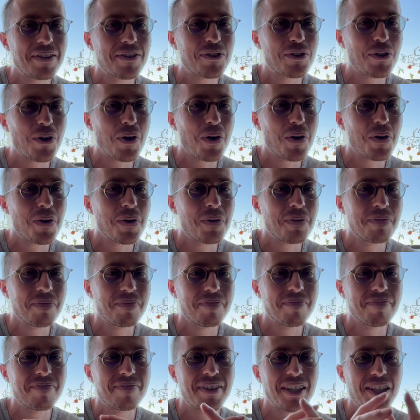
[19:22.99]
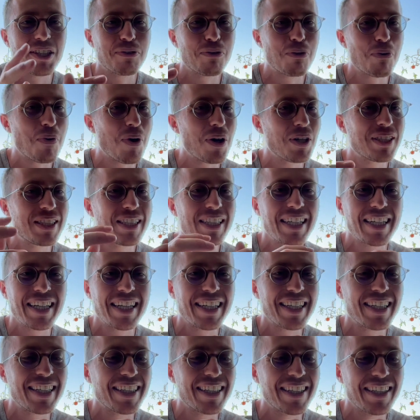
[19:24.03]
So thanks for watching,
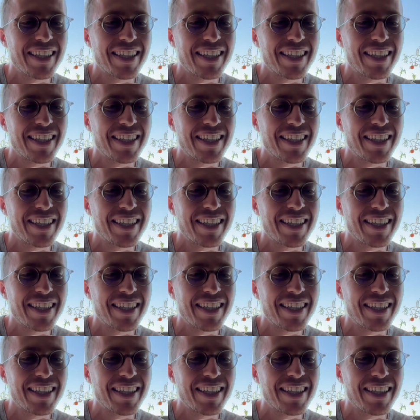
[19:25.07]
and